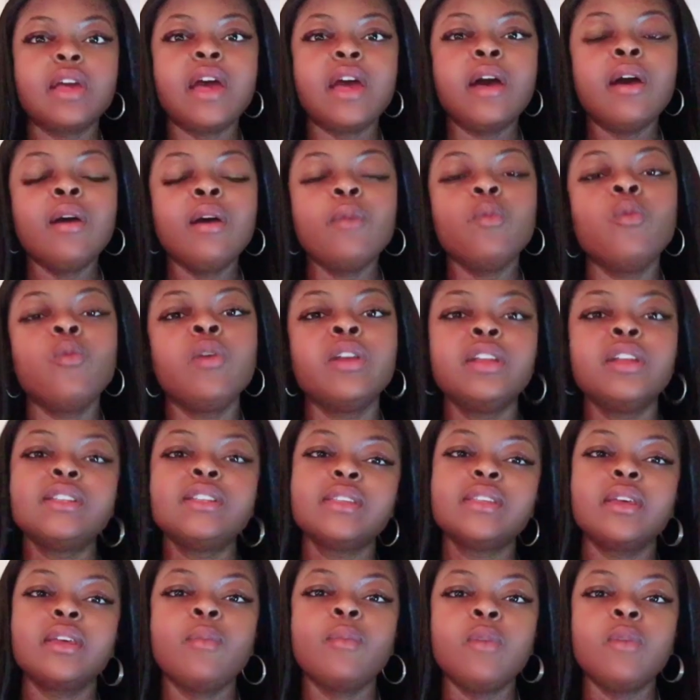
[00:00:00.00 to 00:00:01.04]
I wanted
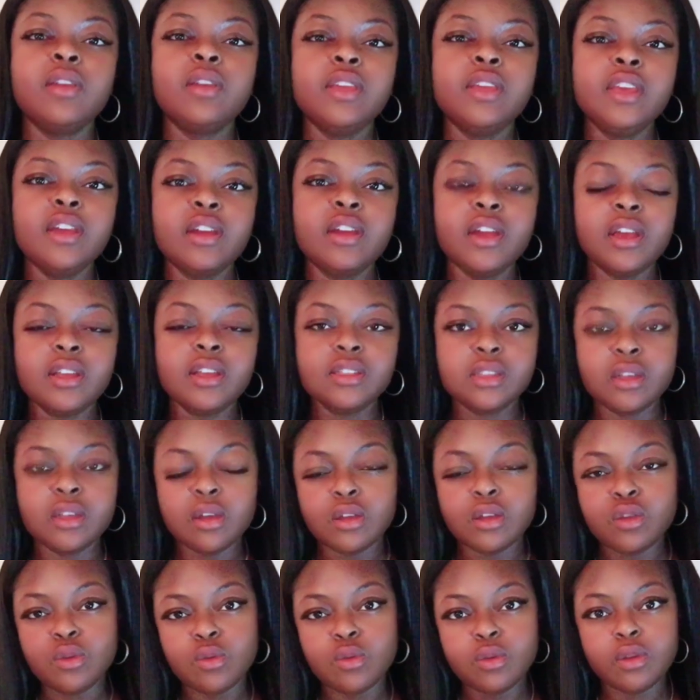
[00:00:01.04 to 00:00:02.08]
to come on here and tell
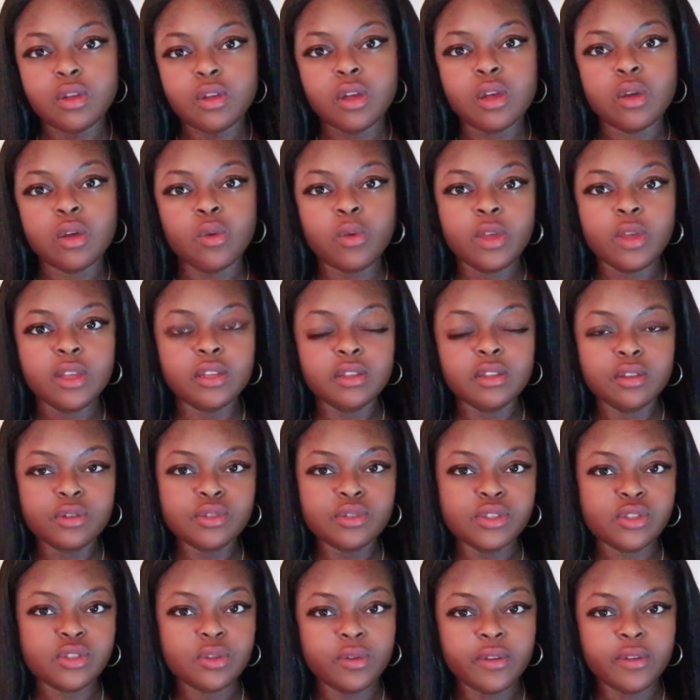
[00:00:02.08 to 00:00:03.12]
you a quick little
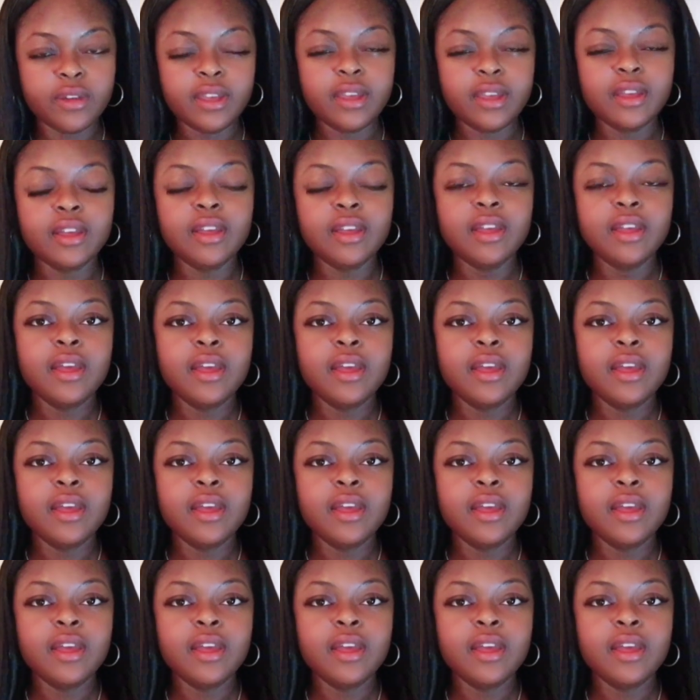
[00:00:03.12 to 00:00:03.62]
story.